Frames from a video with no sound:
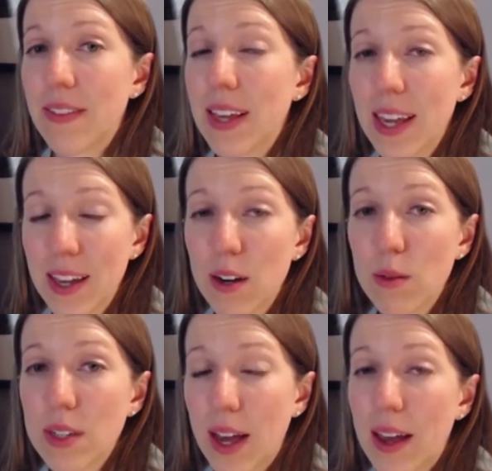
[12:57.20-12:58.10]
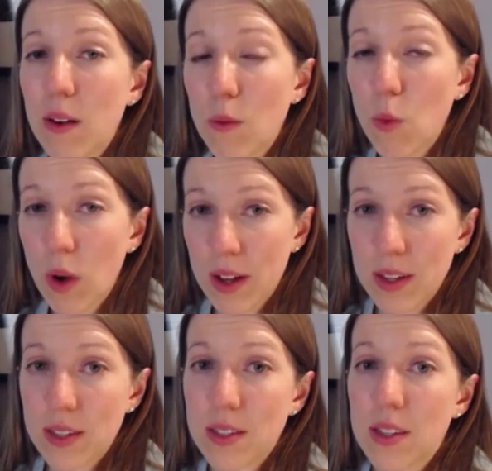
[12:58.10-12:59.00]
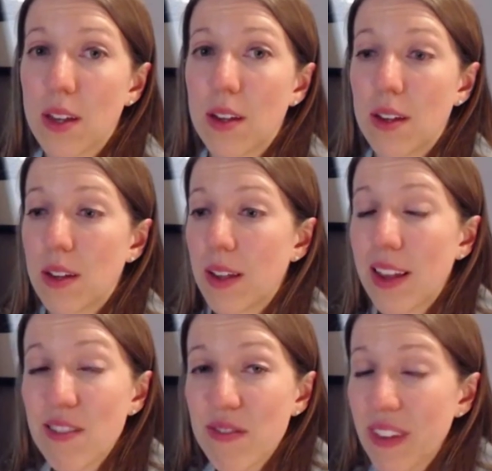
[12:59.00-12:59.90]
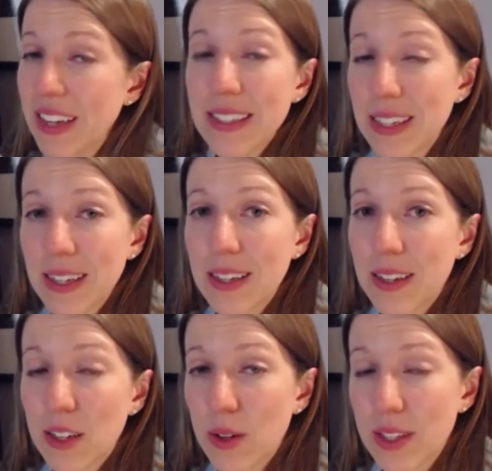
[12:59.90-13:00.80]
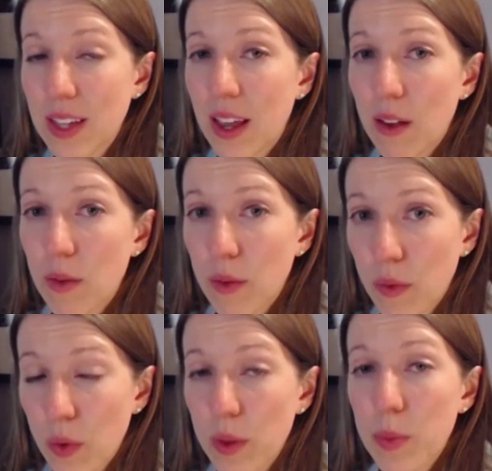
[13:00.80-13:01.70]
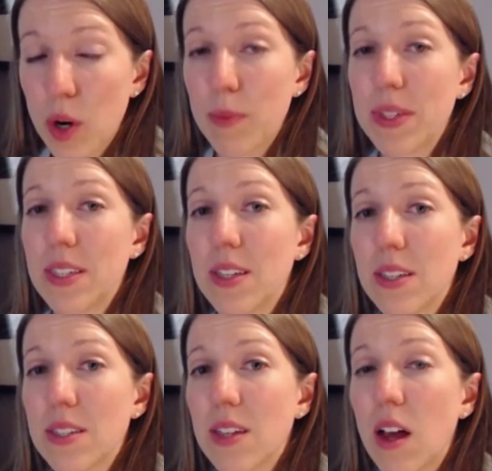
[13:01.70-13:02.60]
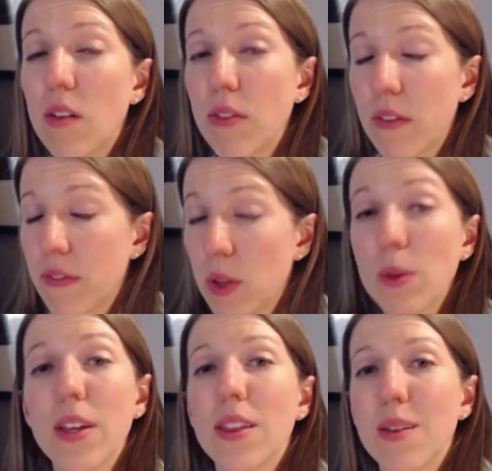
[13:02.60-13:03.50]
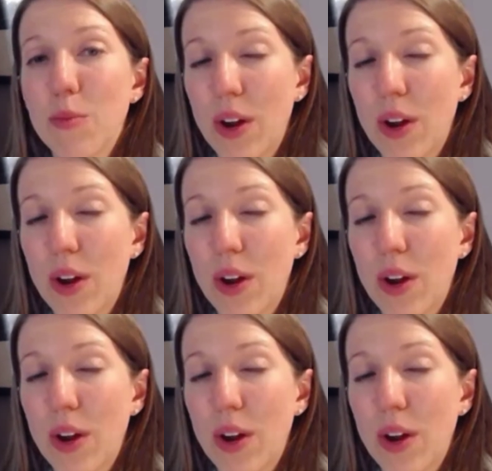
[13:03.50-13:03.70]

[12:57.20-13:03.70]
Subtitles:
The keto diet was invented, you could say, for the purposes of fueling the